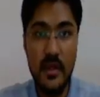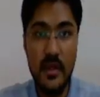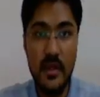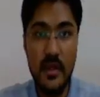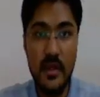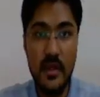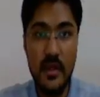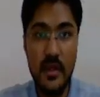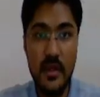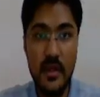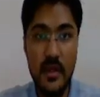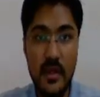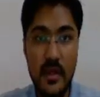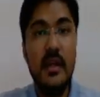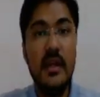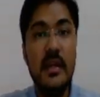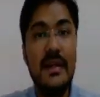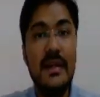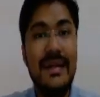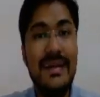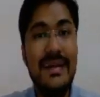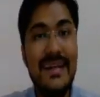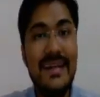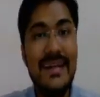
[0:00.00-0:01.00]
Did you get
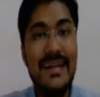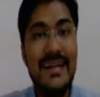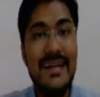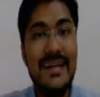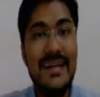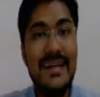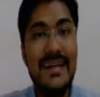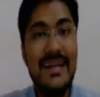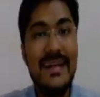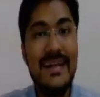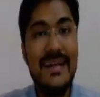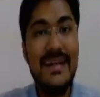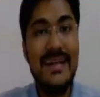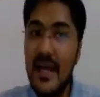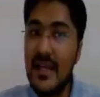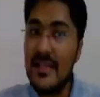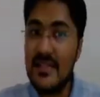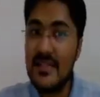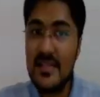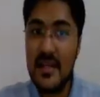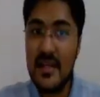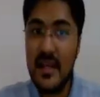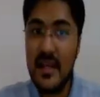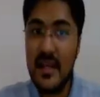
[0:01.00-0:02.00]
the answer guys?
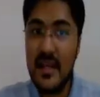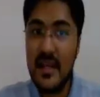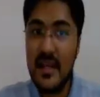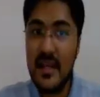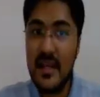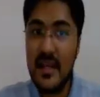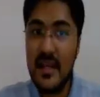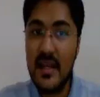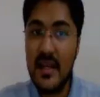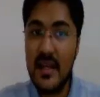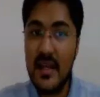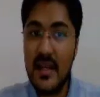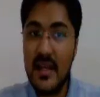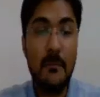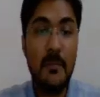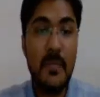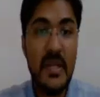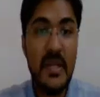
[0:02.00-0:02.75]
Please